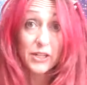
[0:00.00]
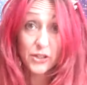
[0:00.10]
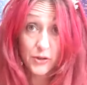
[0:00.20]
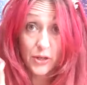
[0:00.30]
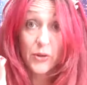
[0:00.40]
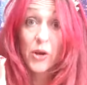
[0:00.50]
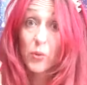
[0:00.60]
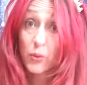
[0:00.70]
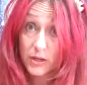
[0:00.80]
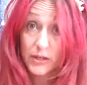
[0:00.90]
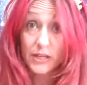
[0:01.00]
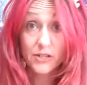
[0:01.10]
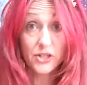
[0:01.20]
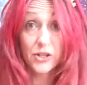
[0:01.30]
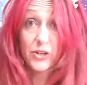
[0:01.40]
show you where you need
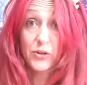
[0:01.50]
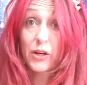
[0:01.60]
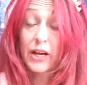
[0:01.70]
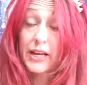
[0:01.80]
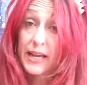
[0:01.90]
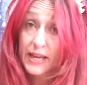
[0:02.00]
to shine your light